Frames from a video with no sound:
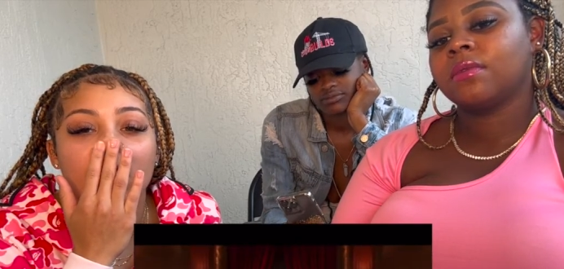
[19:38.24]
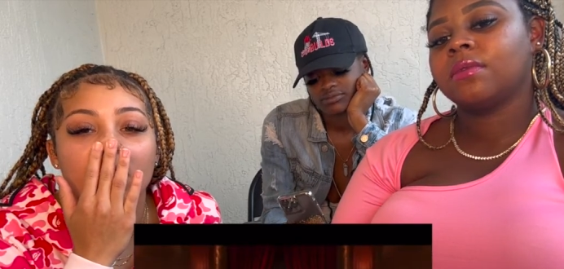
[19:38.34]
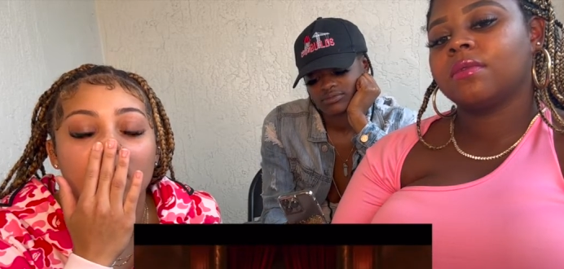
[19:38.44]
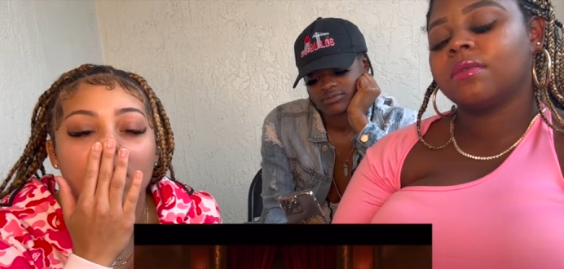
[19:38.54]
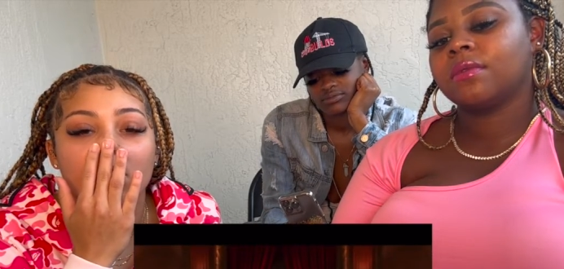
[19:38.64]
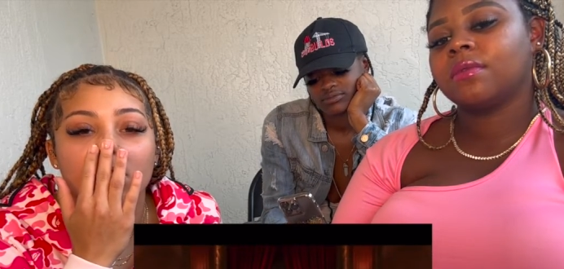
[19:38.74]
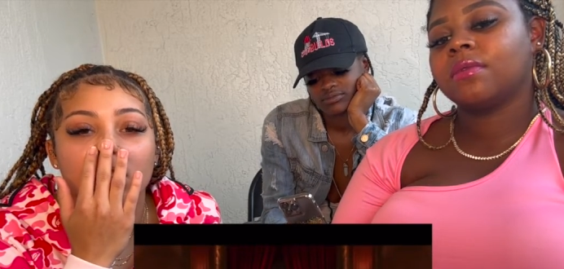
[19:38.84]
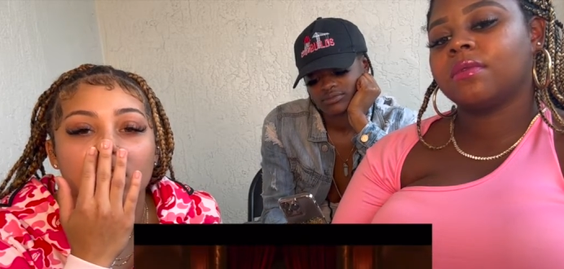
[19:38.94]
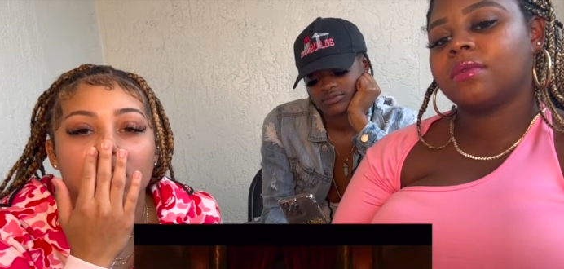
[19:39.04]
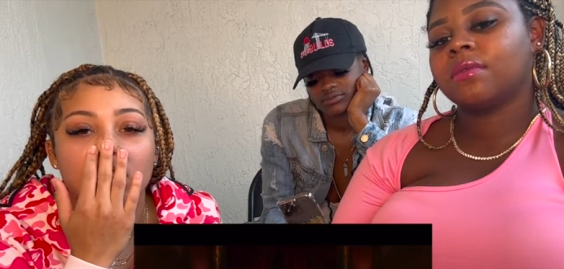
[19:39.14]
Speaker 1: Ratatouille.
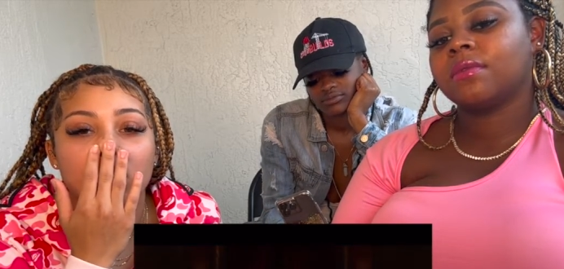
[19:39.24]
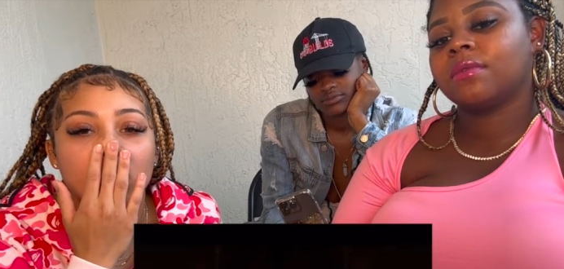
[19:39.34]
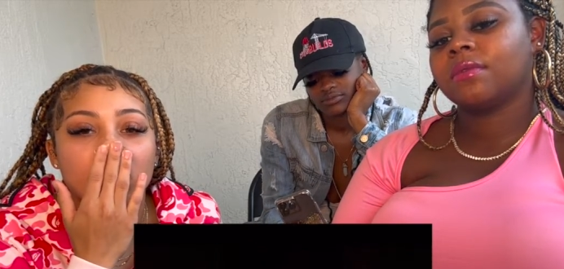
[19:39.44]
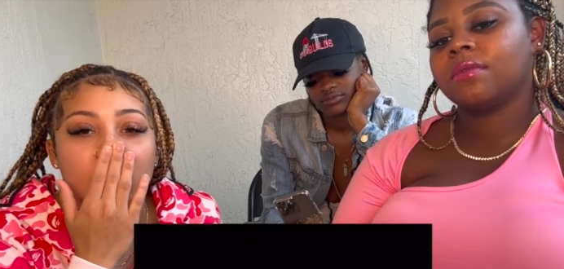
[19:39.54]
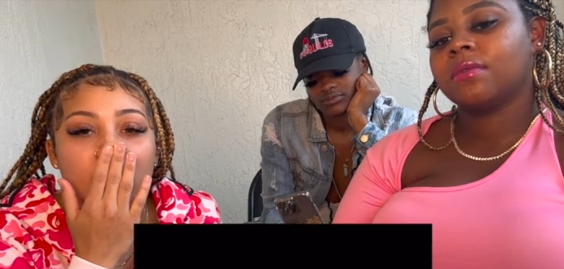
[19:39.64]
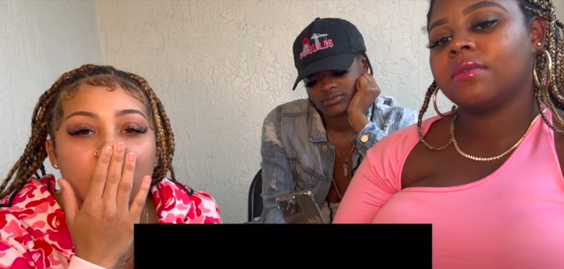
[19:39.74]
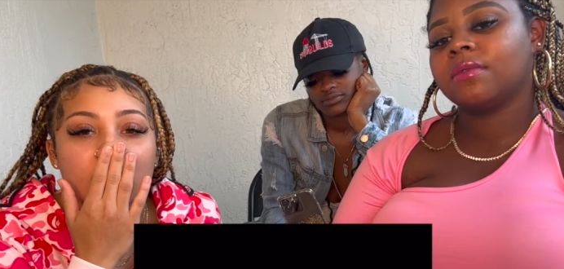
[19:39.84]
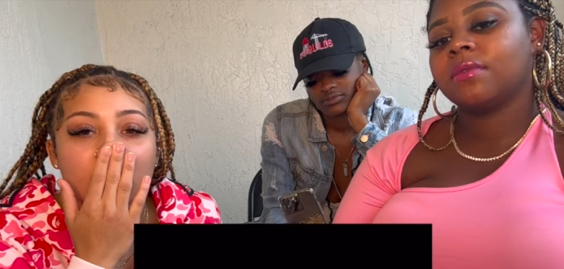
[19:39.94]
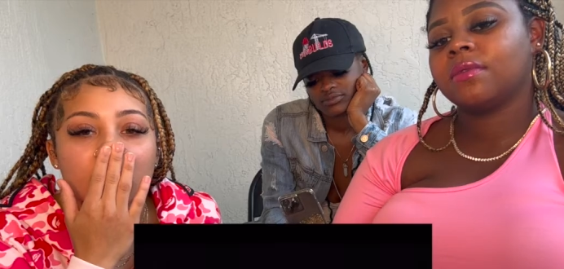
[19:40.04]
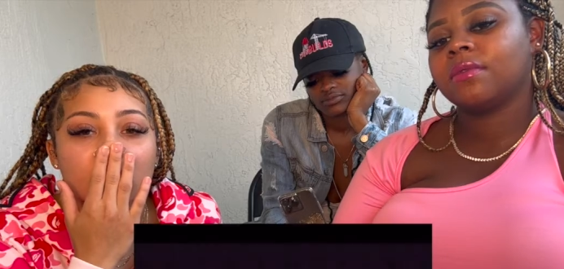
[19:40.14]
Mm-hmm.
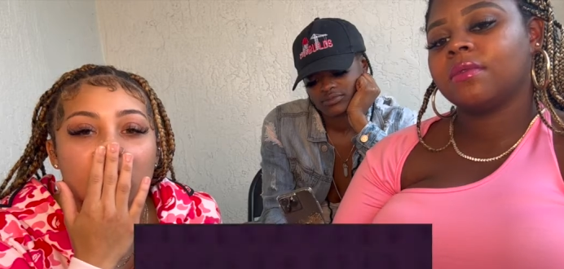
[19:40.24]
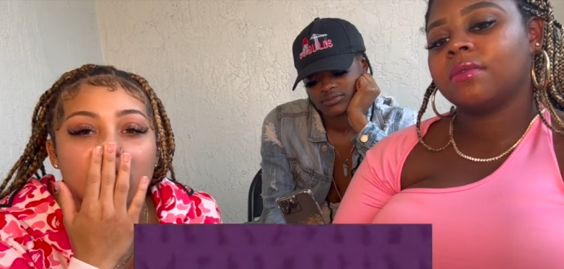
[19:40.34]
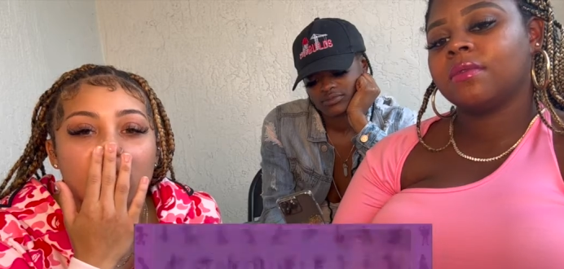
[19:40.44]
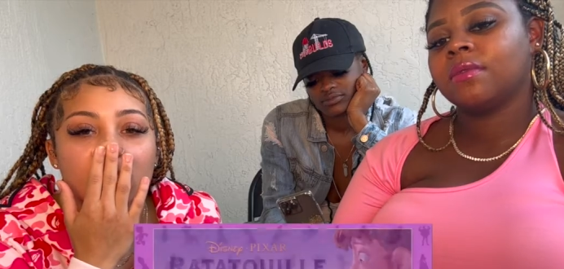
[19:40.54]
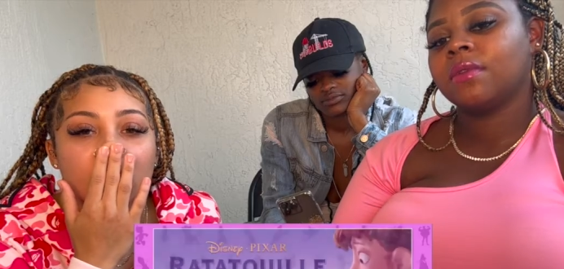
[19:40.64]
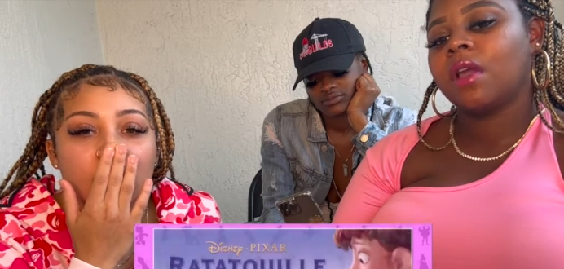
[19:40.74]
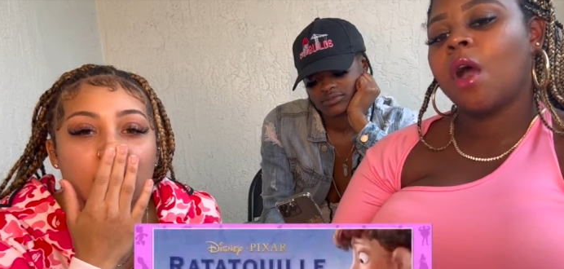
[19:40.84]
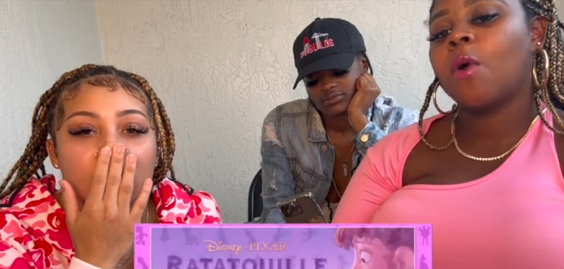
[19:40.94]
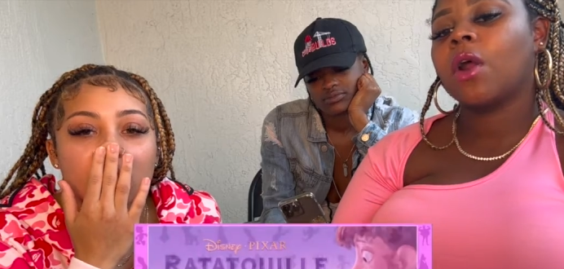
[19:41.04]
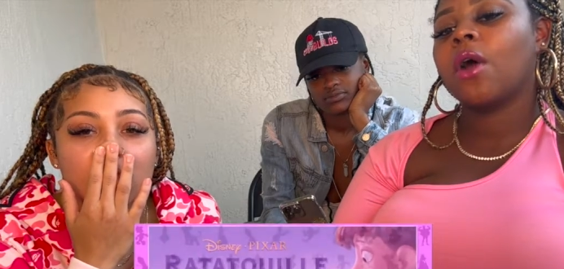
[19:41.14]
I want to go